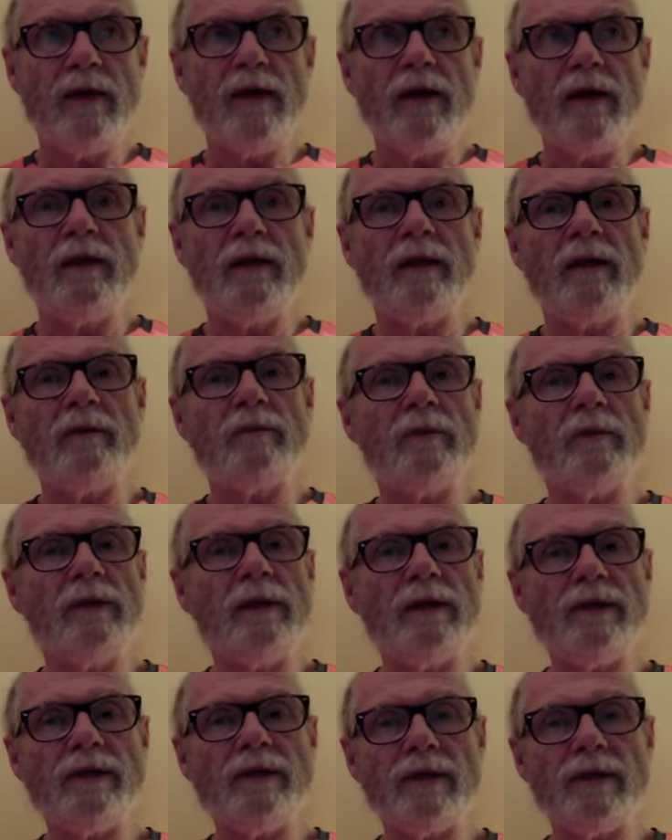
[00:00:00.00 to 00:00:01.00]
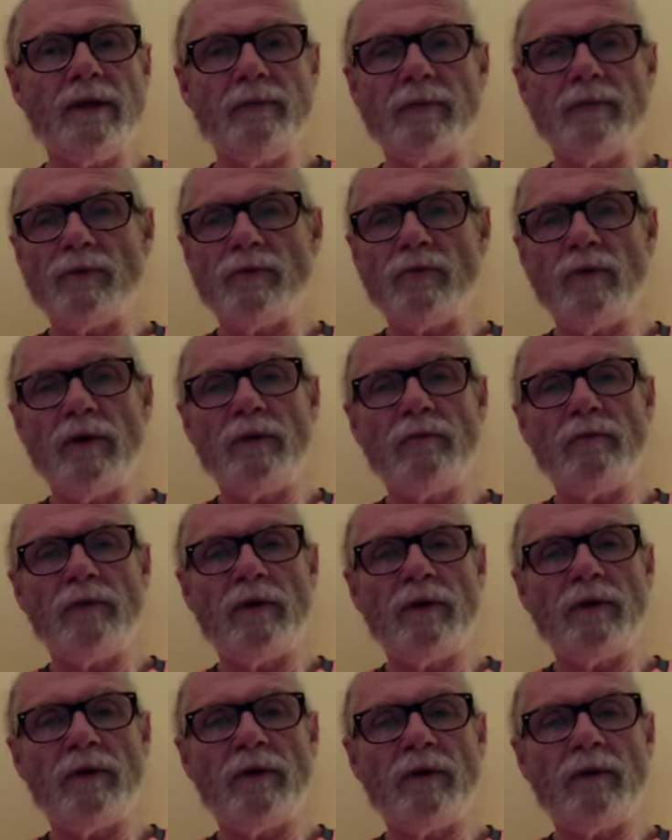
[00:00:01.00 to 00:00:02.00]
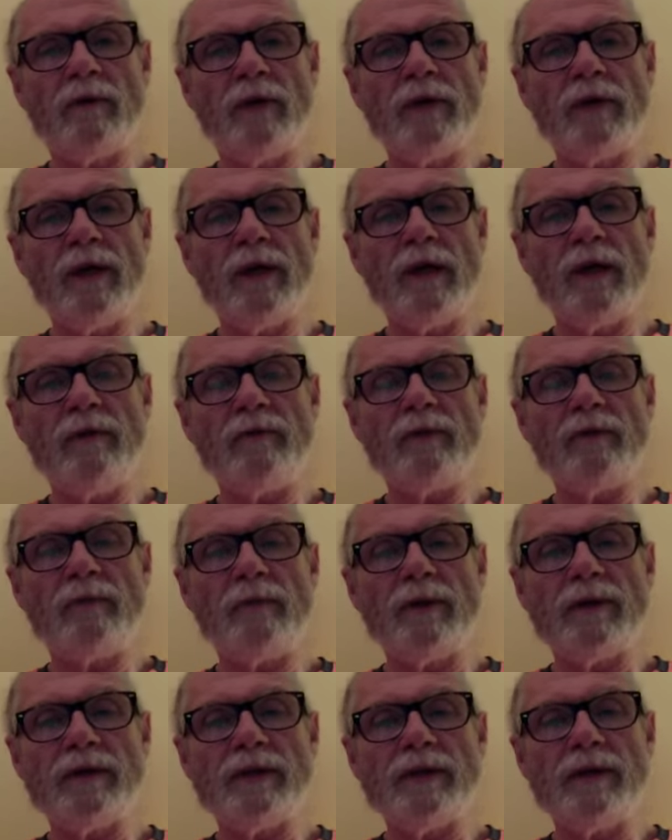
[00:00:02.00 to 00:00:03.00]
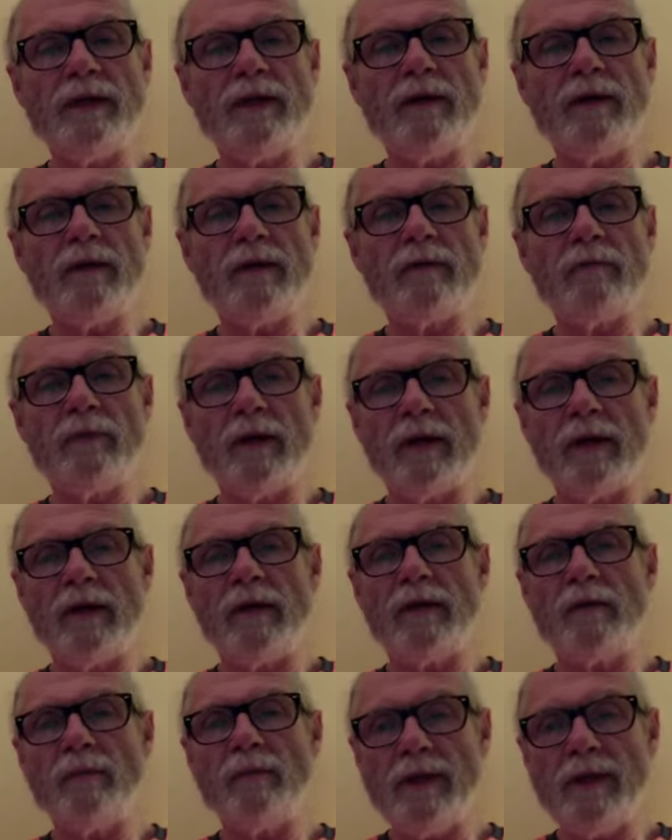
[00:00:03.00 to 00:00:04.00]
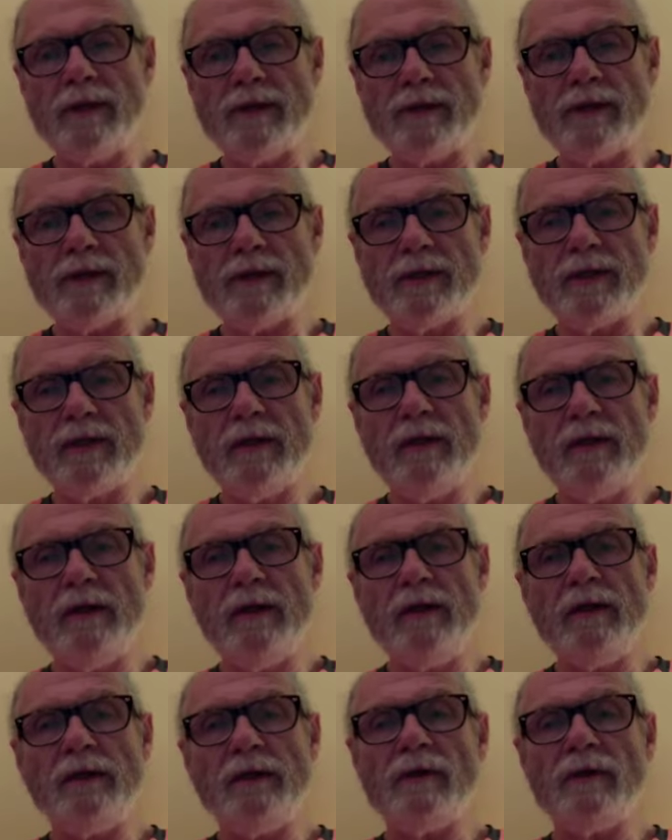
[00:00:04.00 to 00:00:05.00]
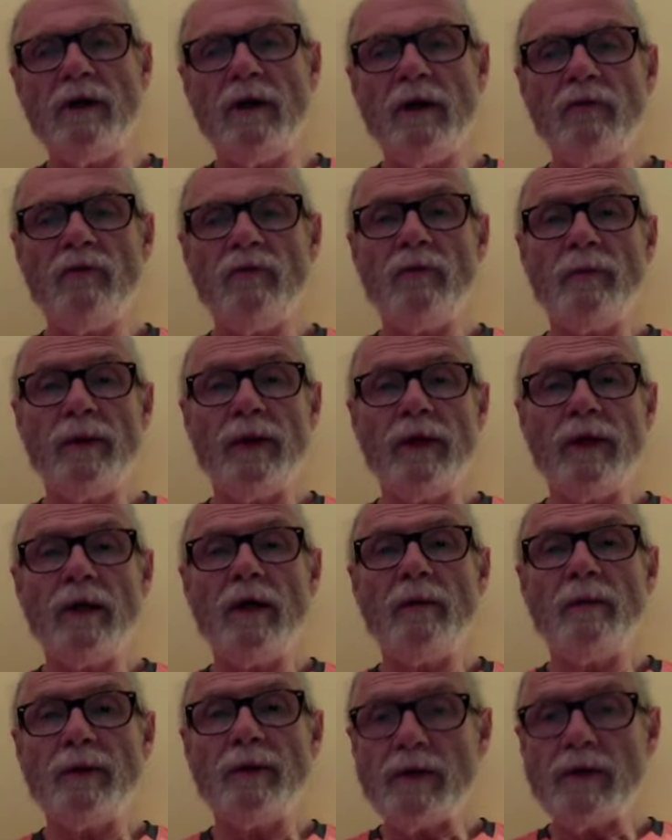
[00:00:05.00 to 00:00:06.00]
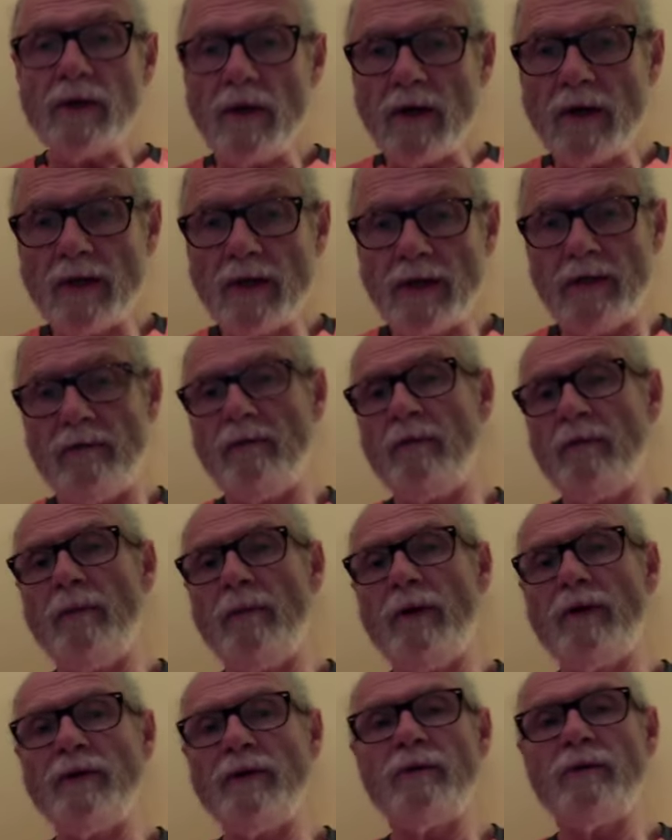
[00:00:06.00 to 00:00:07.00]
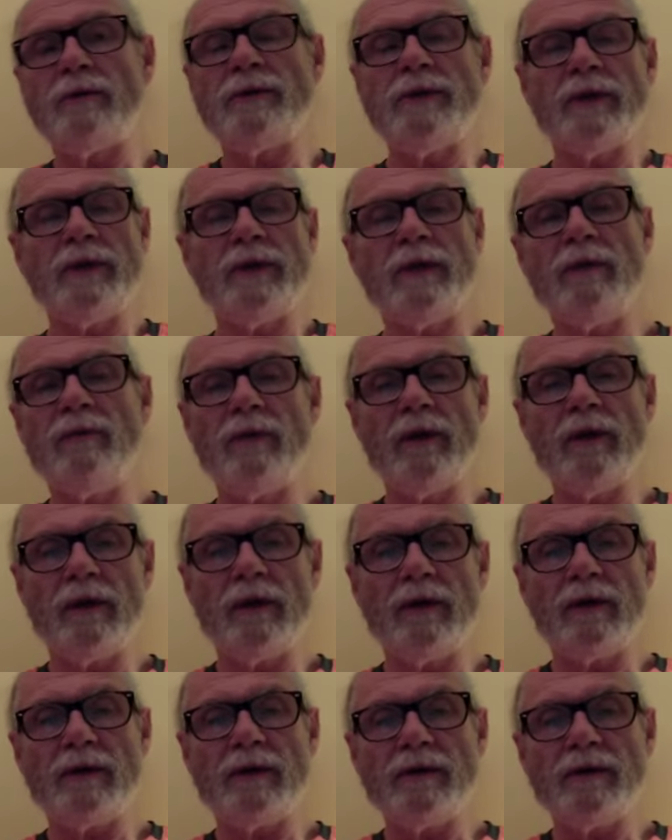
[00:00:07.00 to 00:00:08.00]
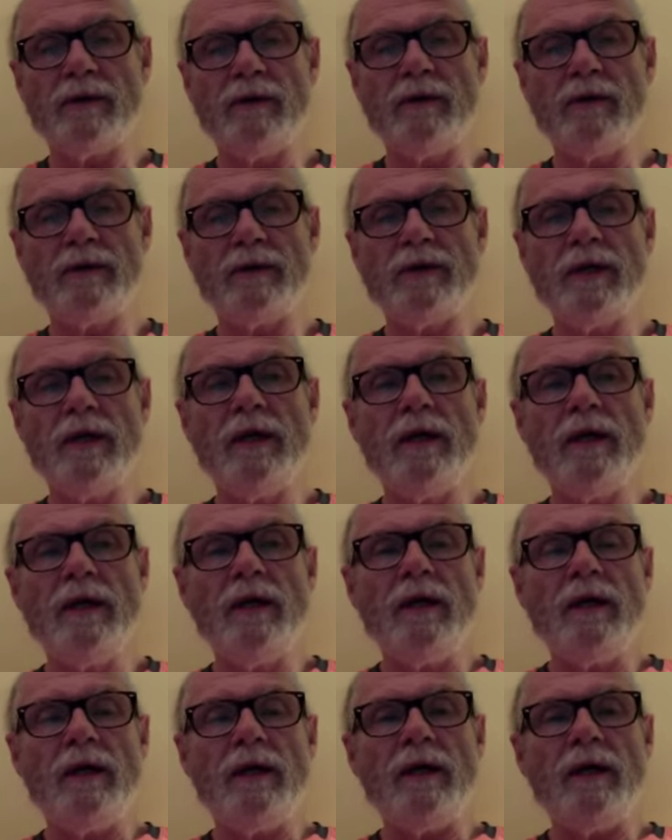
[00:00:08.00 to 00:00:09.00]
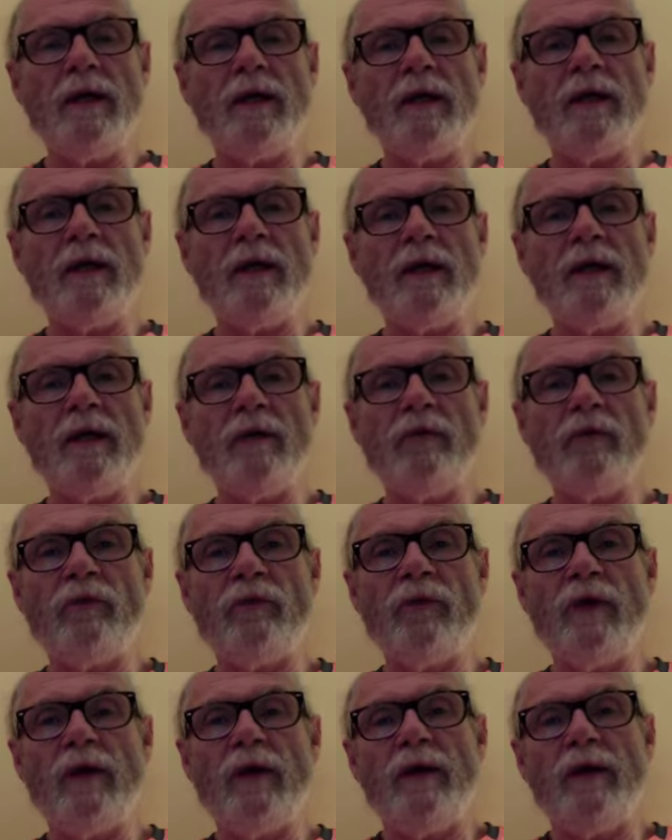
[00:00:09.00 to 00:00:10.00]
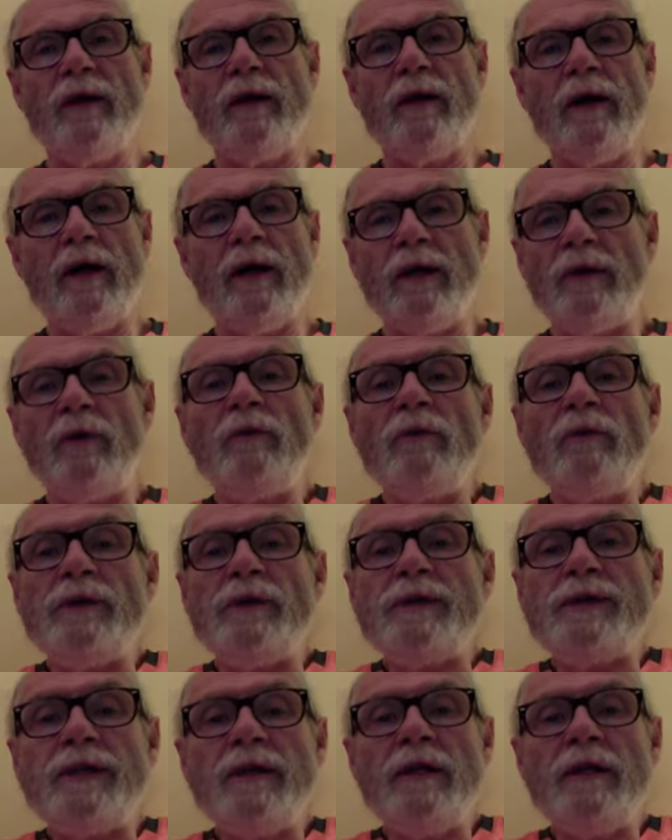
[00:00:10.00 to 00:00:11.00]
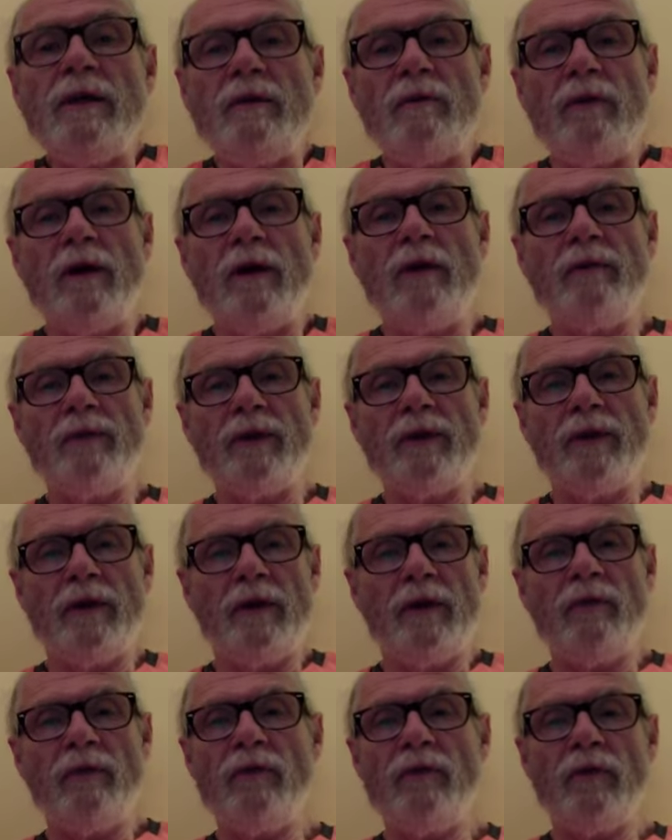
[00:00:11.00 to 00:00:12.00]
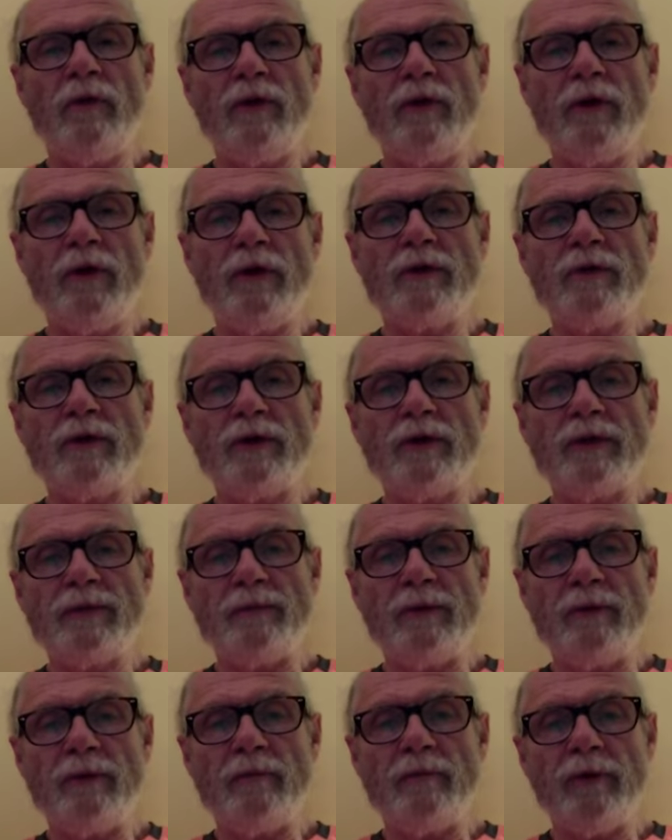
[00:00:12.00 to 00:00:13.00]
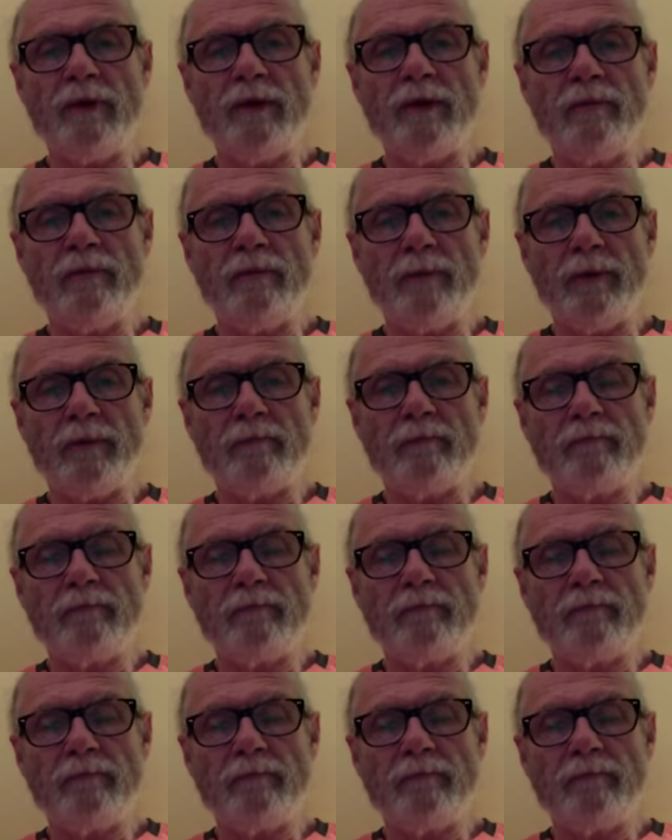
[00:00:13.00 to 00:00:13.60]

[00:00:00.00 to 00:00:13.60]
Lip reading: And that relationship is one where they're going to have to be seen on a regular basis. It's hard for me to come and talk to you about your significant concerns if I don't see you often enough for you to trust me and believe in me.